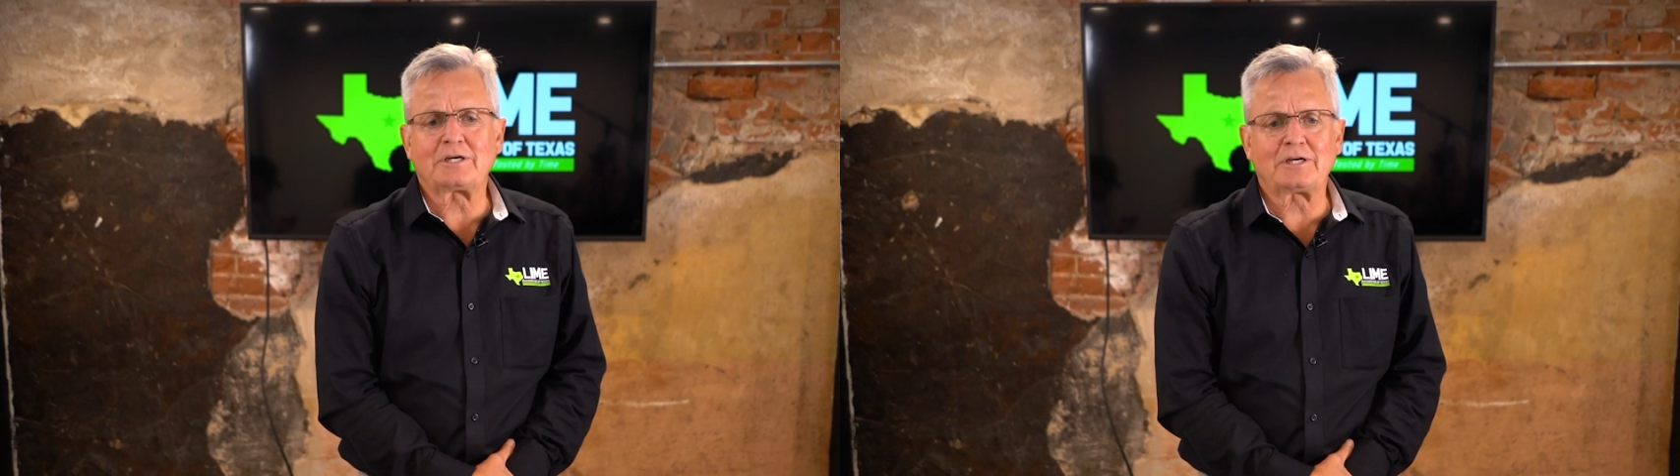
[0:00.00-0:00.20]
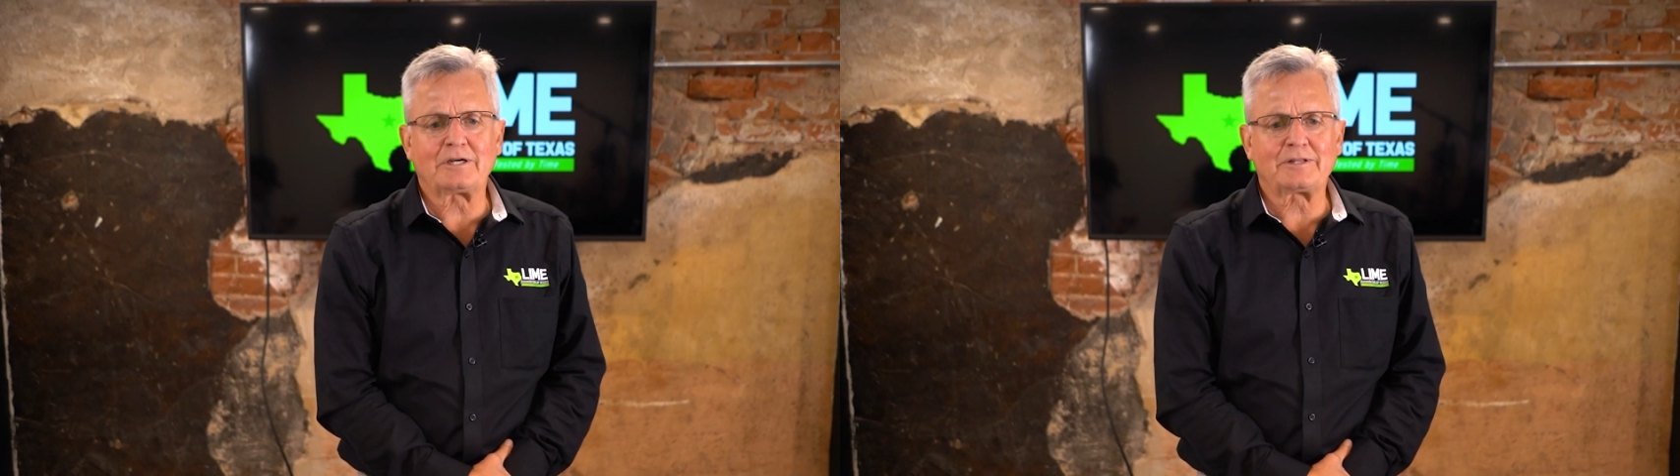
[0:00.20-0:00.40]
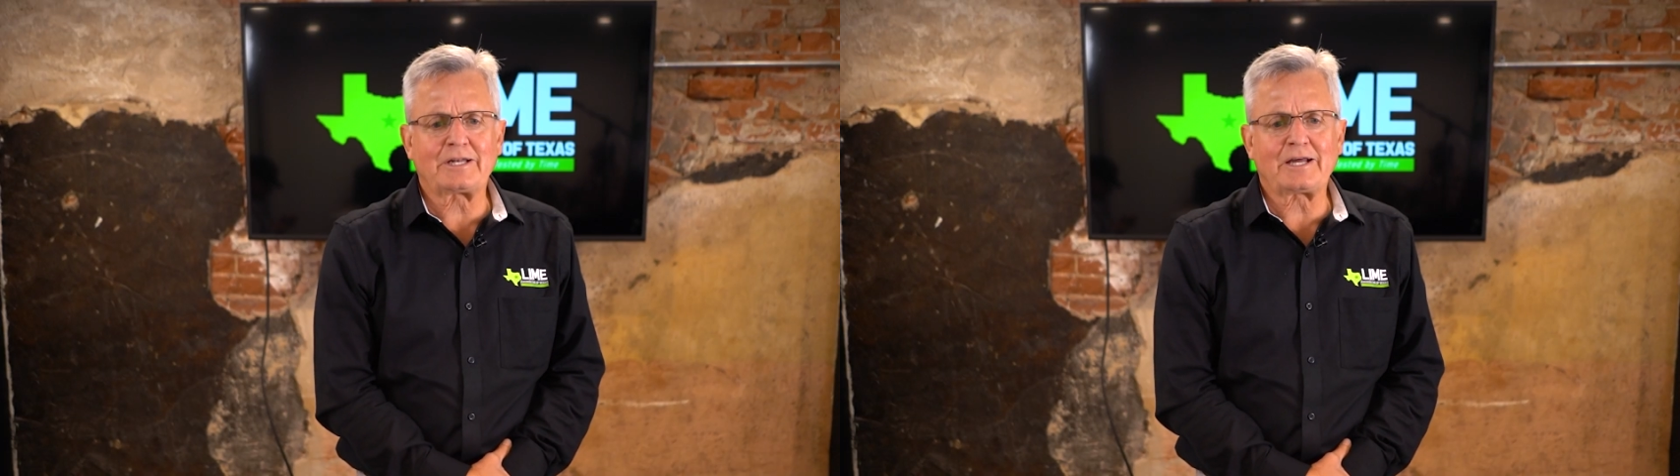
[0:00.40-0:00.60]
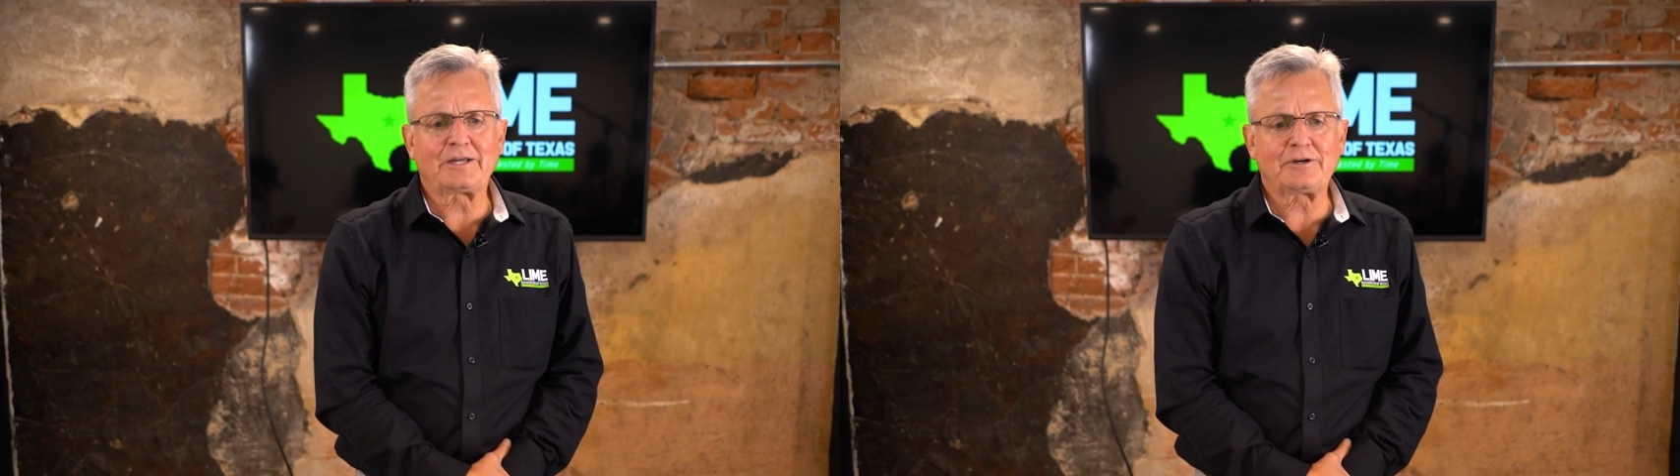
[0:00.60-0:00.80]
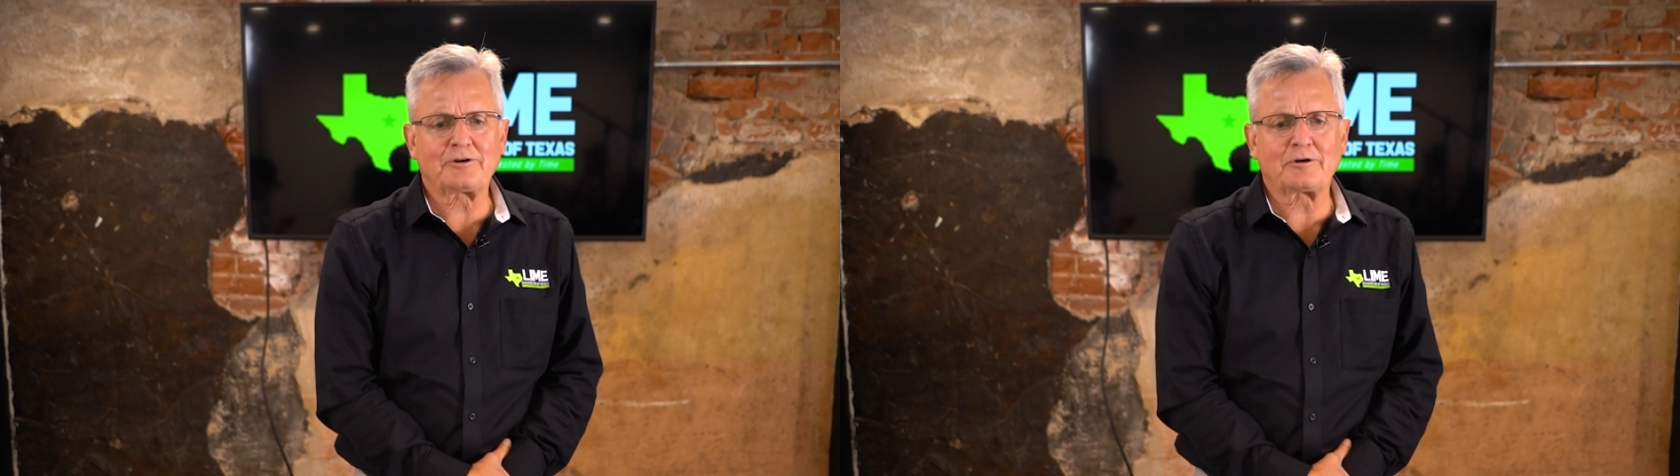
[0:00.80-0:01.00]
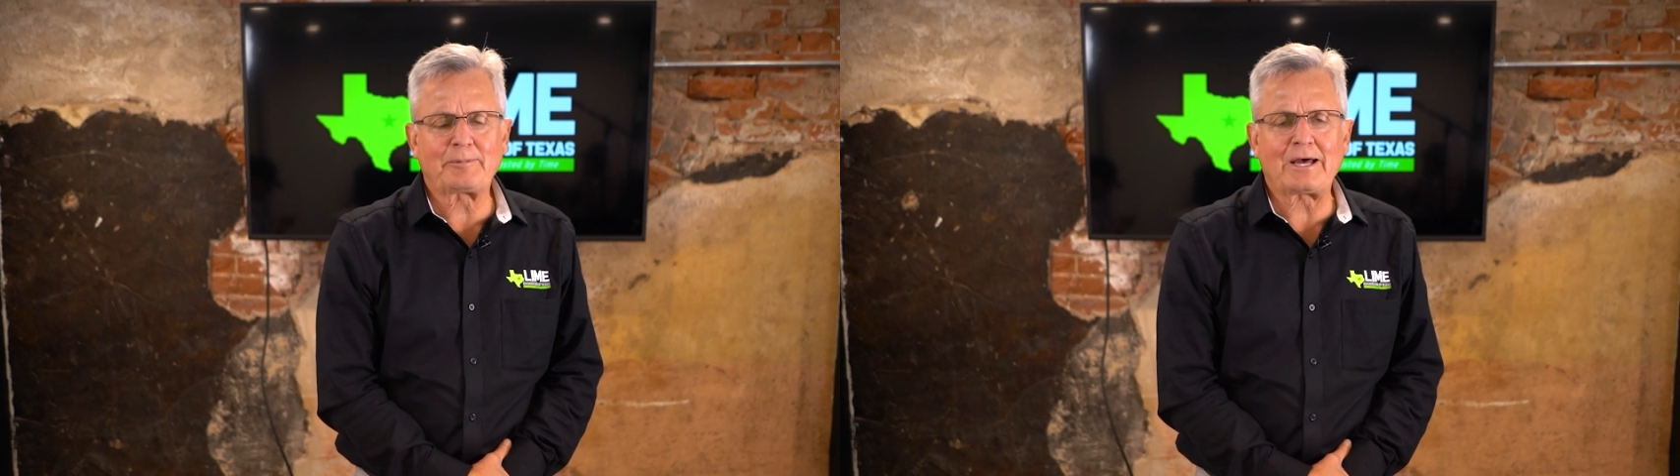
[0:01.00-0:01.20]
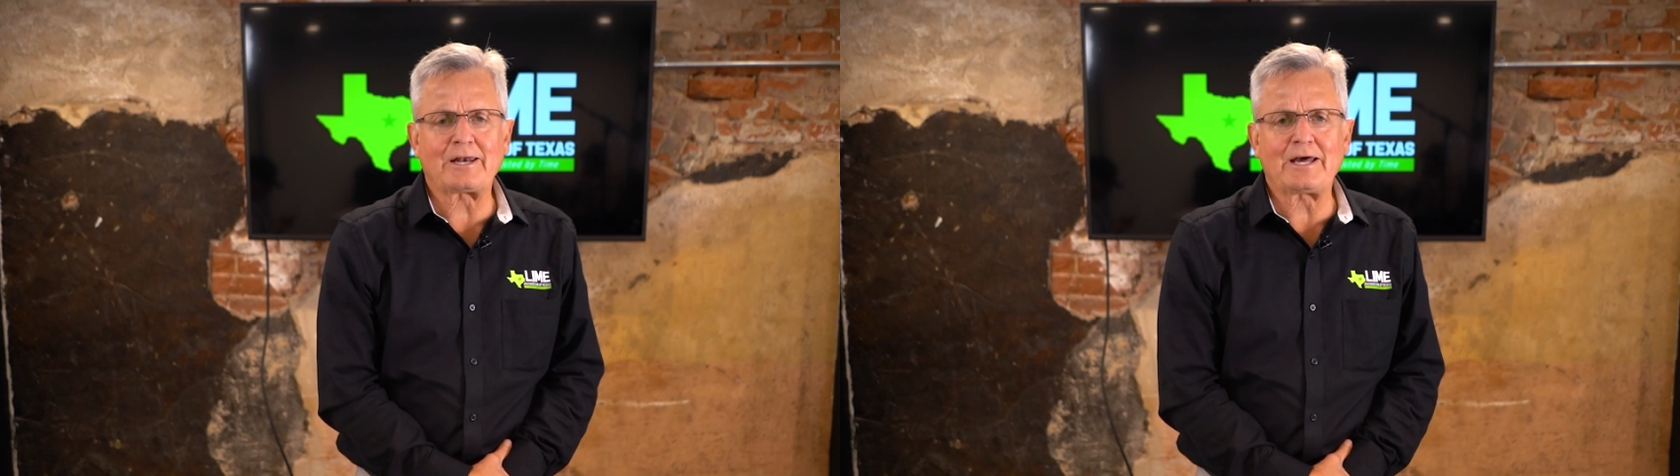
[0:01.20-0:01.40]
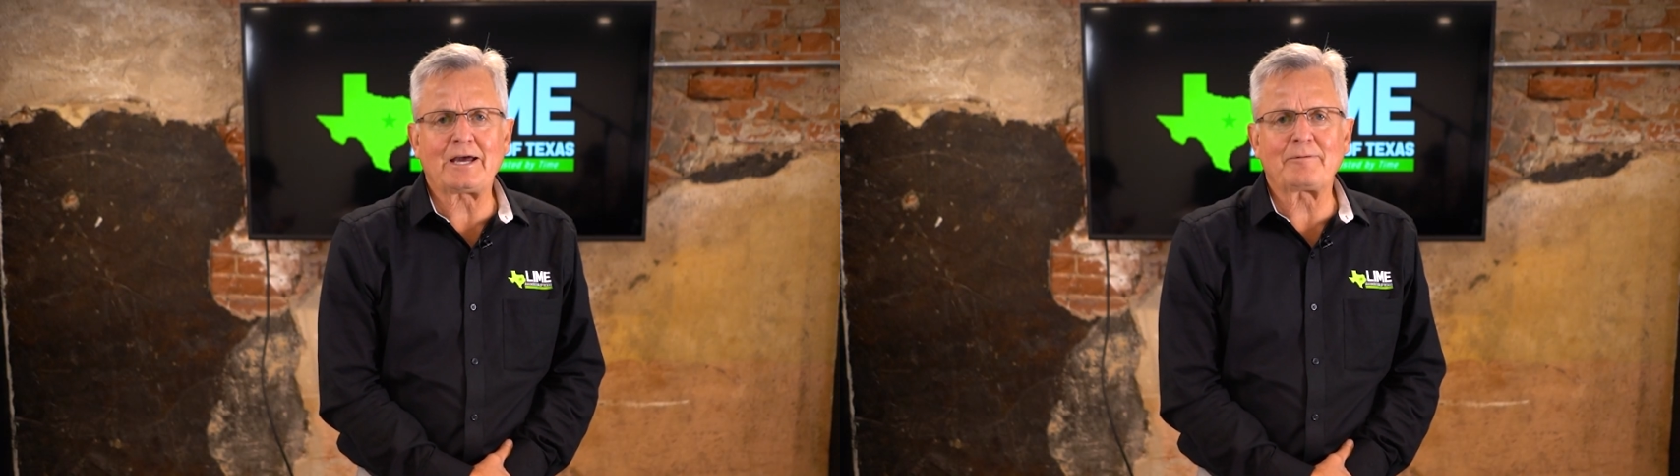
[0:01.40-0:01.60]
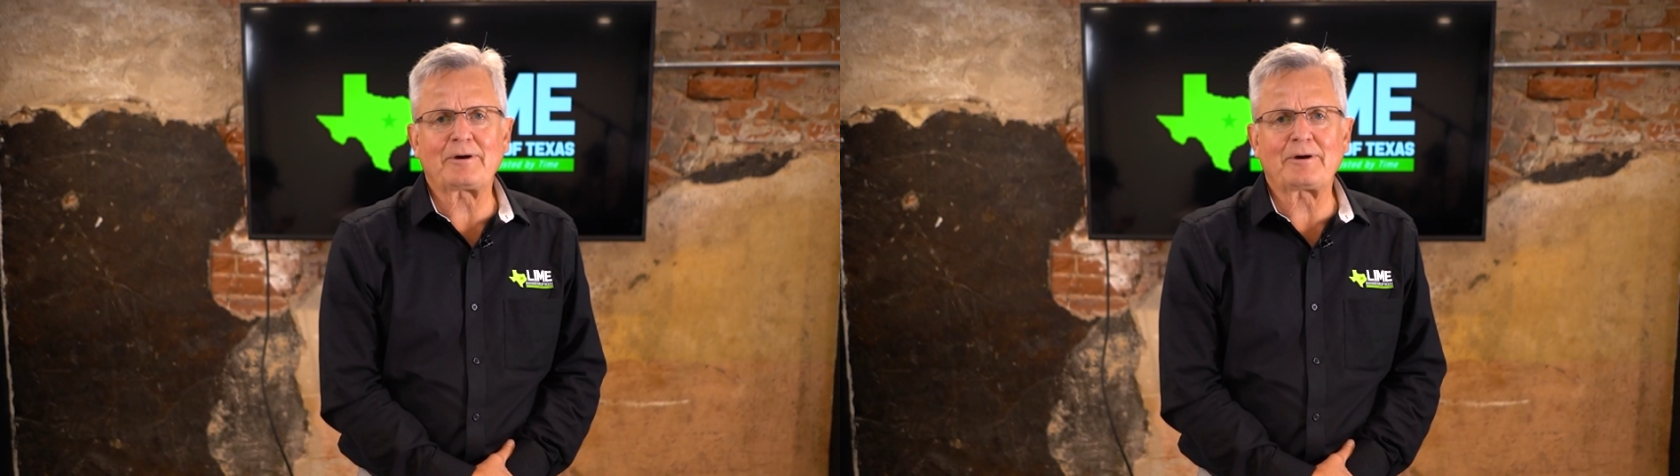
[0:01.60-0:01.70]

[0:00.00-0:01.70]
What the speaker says: that I hear about lime,